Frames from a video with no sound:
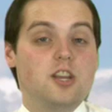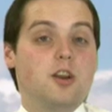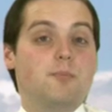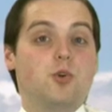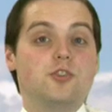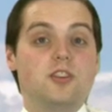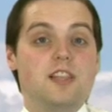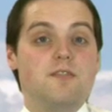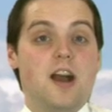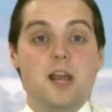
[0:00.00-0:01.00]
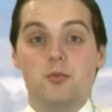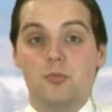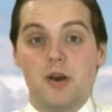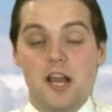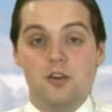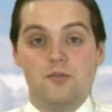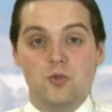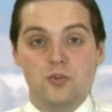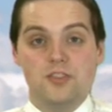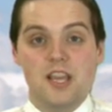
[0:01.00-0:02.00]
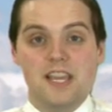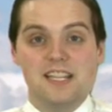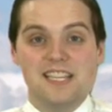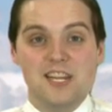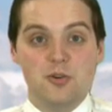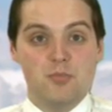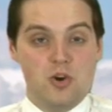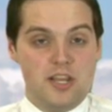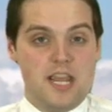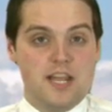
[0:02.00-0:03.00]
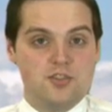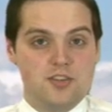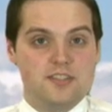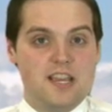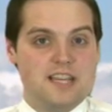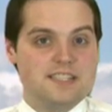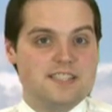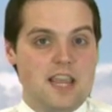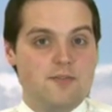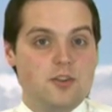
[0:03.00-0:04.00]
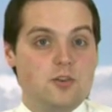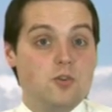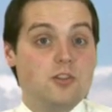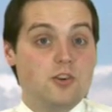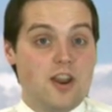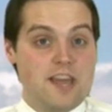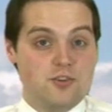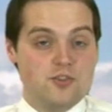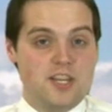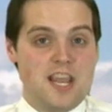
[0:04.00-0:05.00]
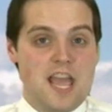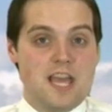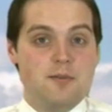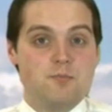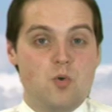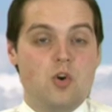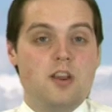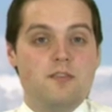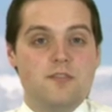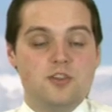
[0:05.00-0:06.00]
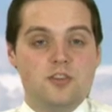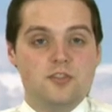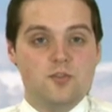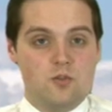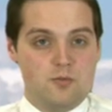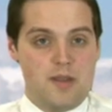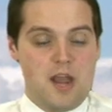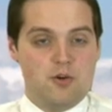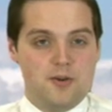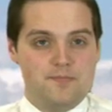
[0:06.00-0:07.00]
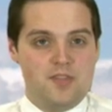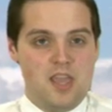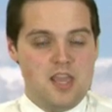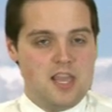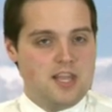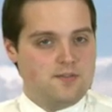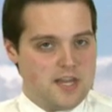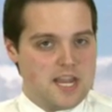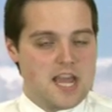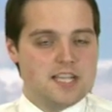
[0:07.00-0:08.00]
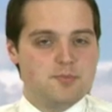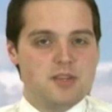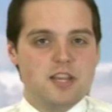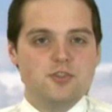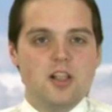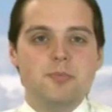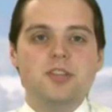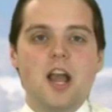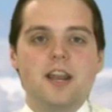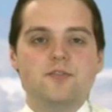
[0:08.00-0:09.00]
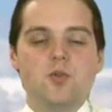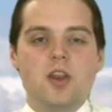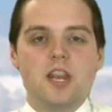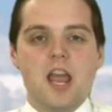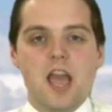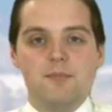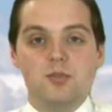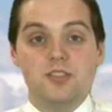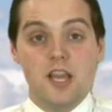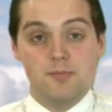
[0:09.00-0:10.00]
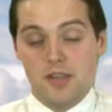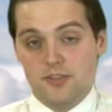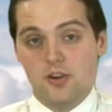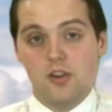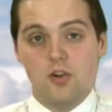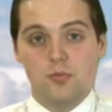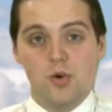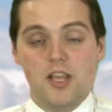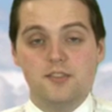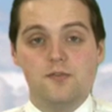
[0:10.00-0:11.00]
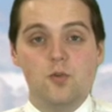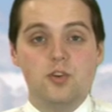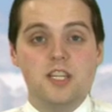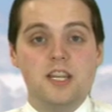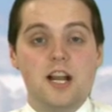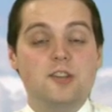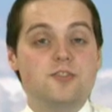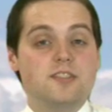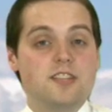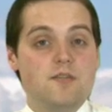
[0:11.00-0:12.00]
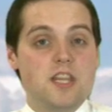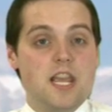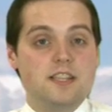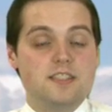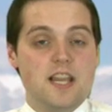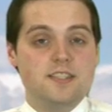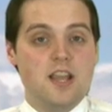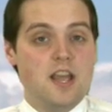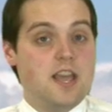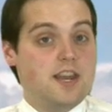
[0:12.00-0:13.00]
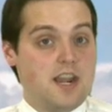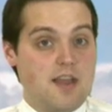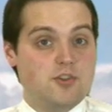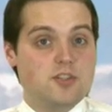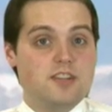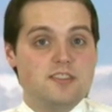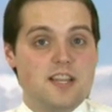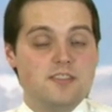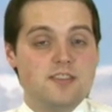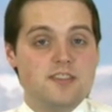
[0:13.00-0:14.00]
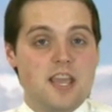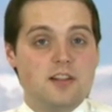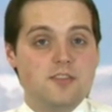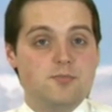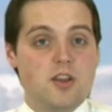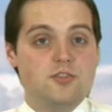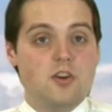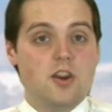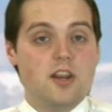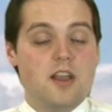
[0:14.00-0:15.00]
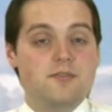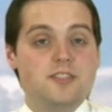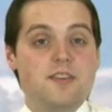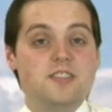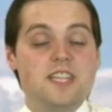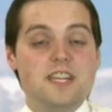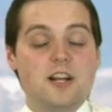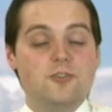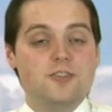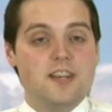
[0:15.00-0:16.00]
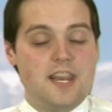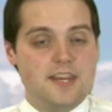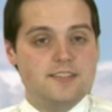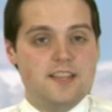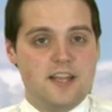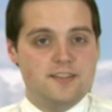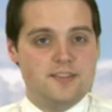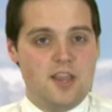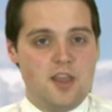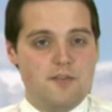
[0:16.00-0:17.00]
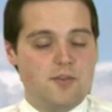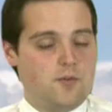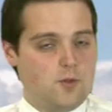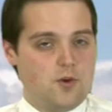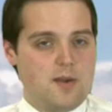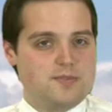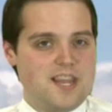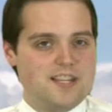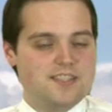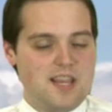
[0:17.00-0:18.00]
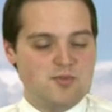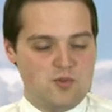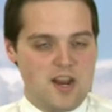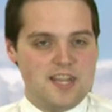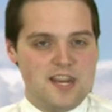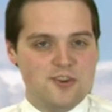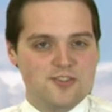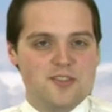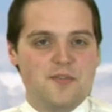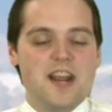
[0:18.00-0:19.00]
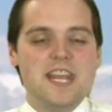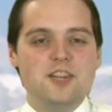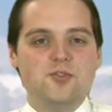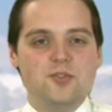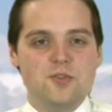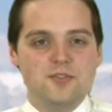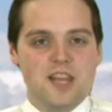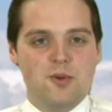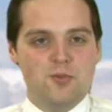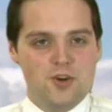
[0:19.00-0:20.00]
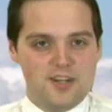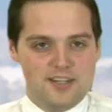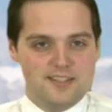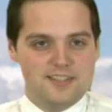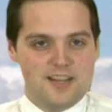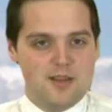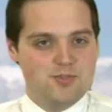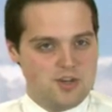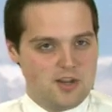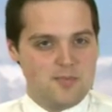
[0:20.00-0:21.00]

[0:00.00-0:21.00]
commercially viable biofuels, cleaner burning engines, safe nuclear energy, and more efficient solar power. NVIDIA has a potential upside of 20.5% based on a current price of $14.78 and an average consensus analyst price target of $17.80. For further updates, keep it right here to the Financial News Network. I'm Chuck